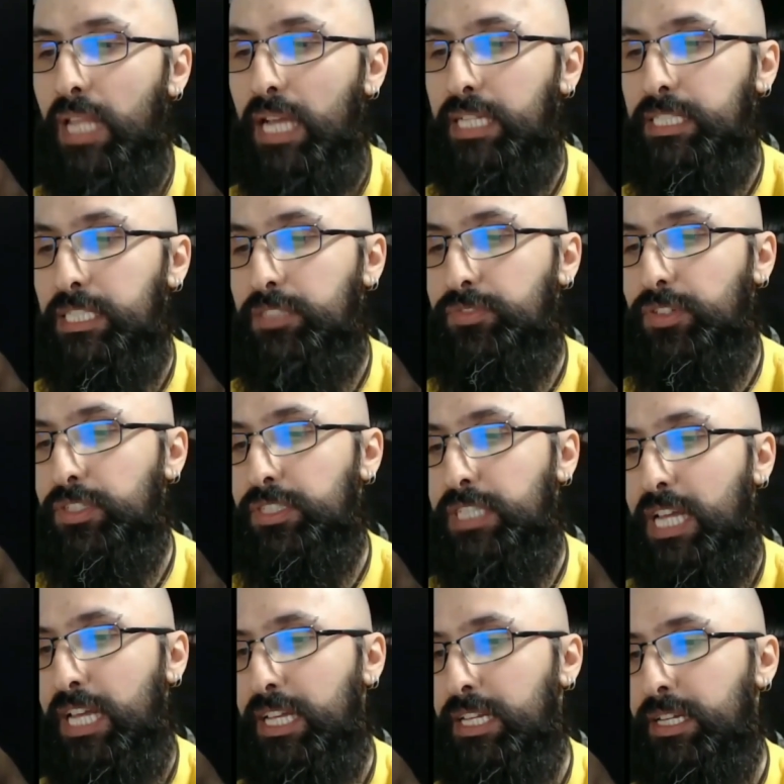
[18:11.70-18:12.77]
and it's his first
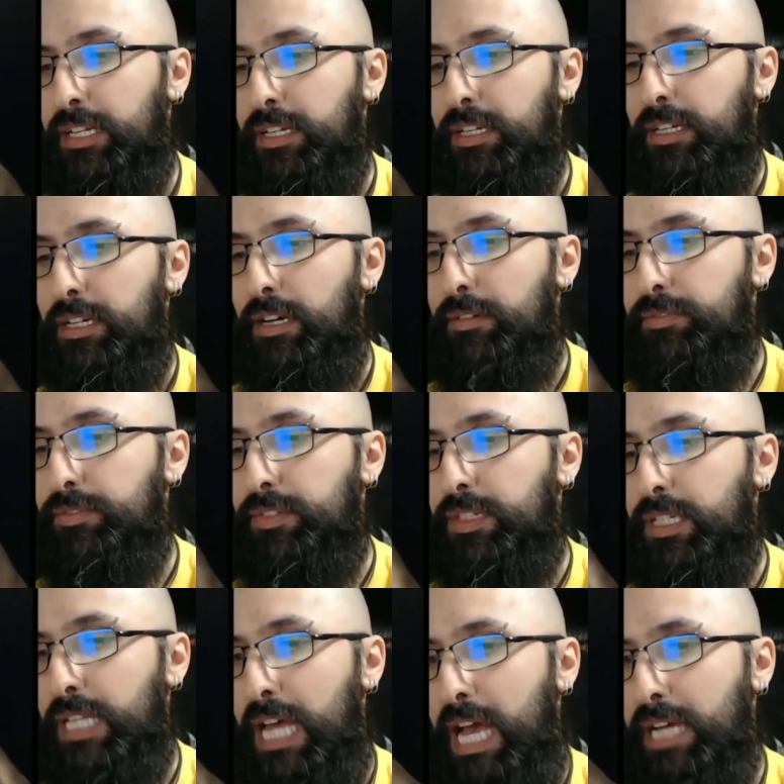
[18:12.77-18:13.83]
day of
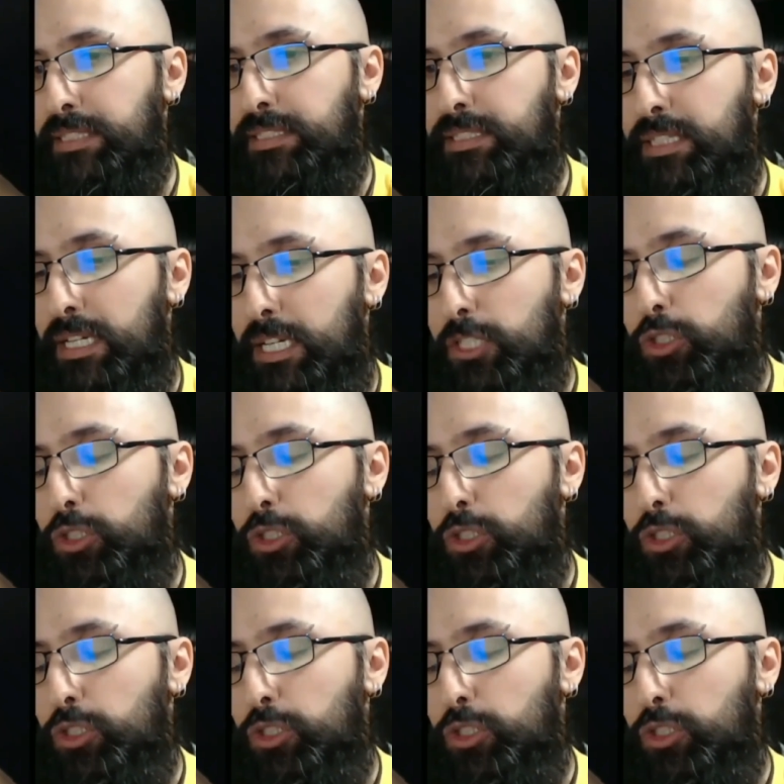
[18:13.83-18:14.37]
class.